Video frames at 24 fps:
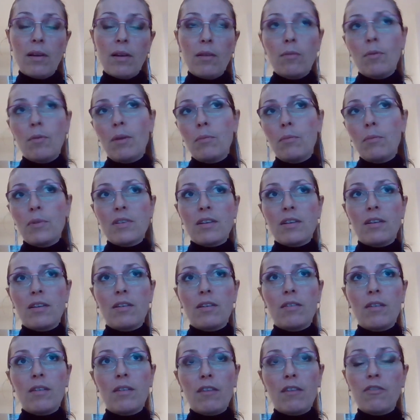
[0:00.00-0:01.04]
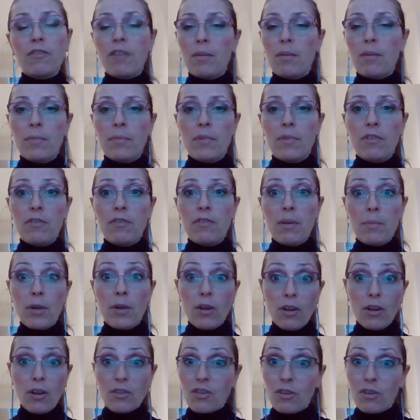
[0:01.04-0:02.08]
one was a like
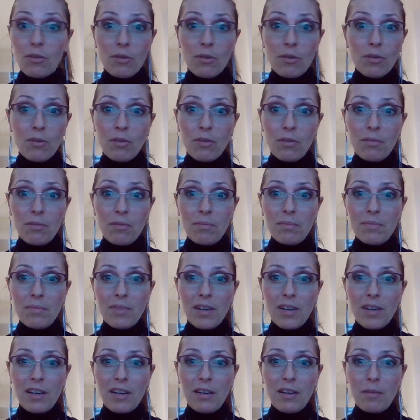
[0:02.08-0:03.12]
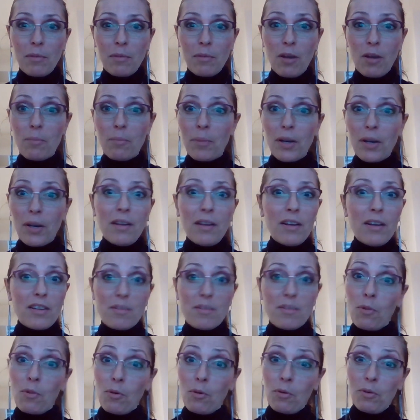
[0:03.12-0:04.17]
pharmacological company, a
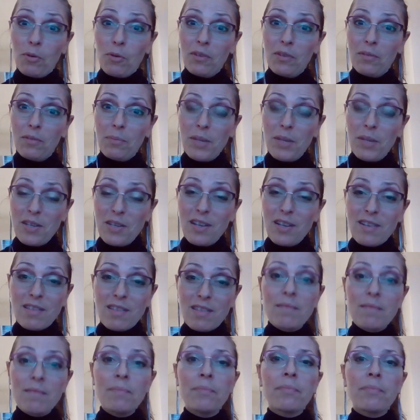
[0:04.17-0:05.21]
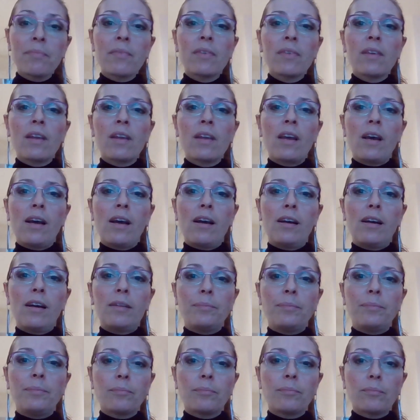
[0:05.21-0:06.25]
small business.
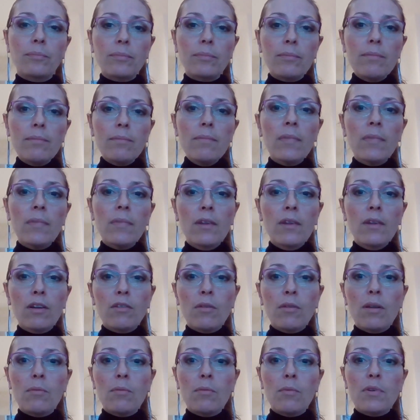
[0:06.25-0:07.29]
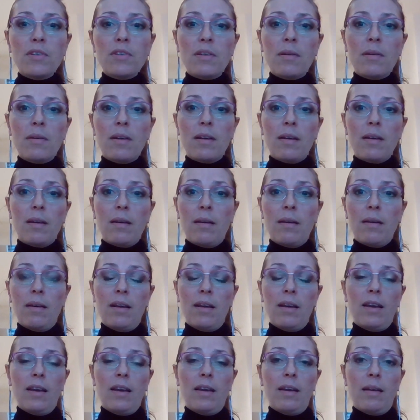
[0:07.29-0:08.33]
Another one was a
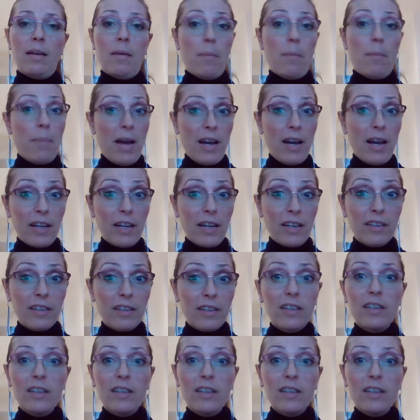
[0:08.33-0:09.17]
bank.